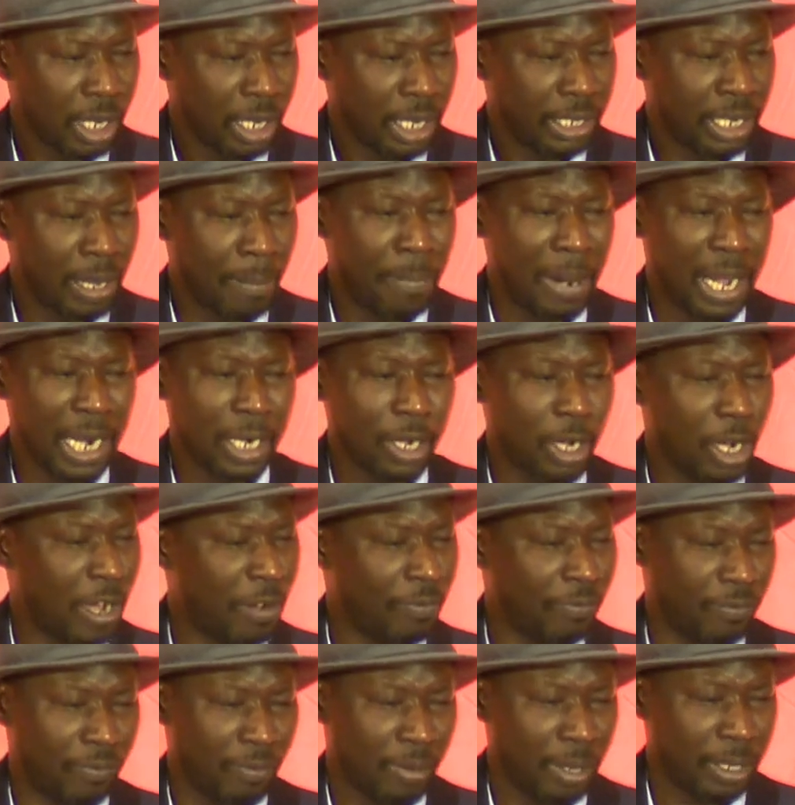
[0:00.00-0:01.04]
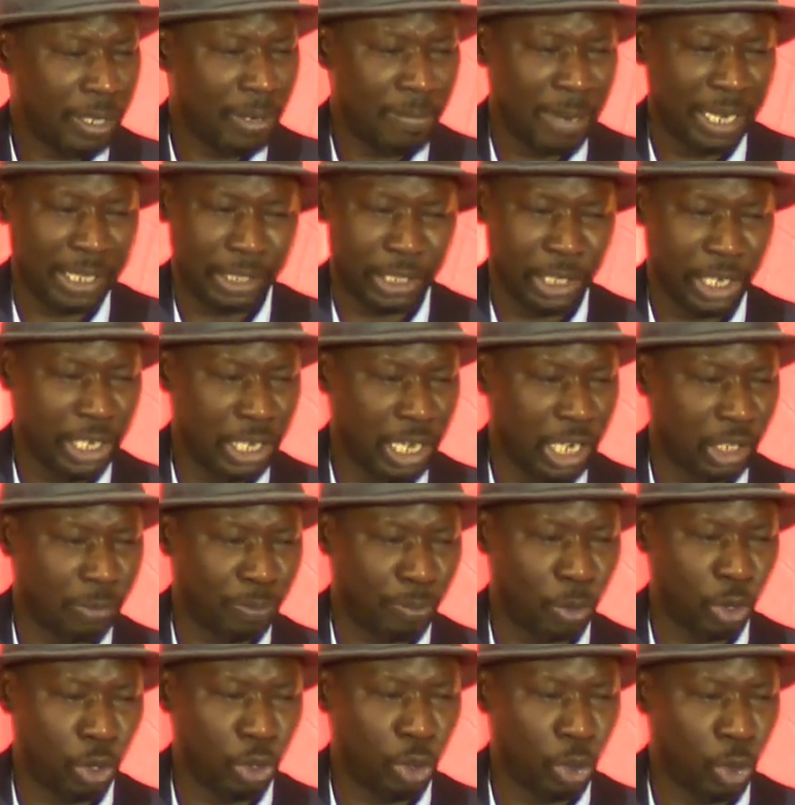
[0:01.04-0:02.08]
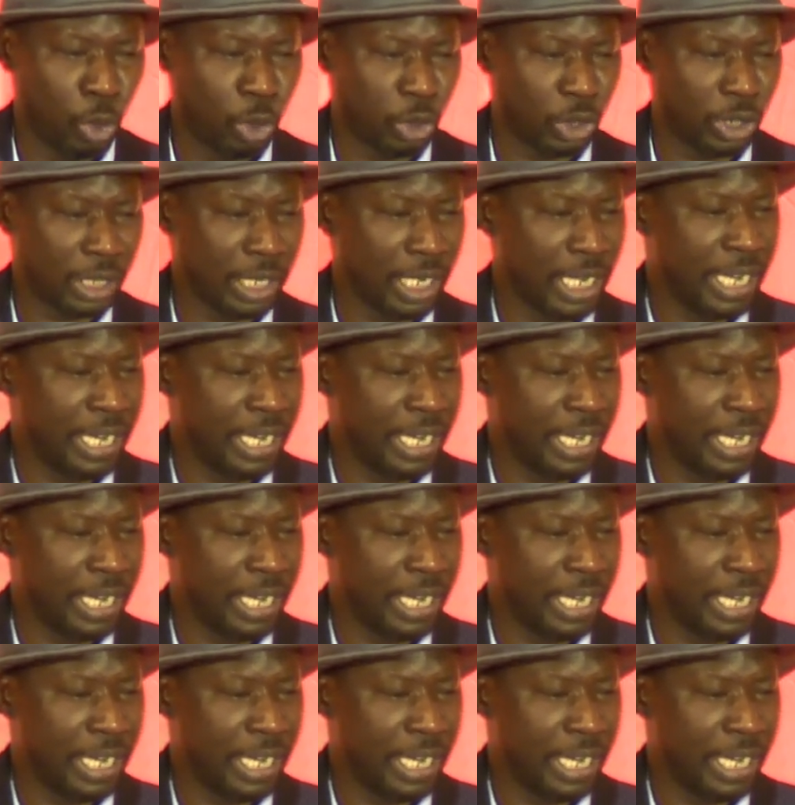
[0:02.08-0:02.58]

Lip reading: The bulk of the materials produced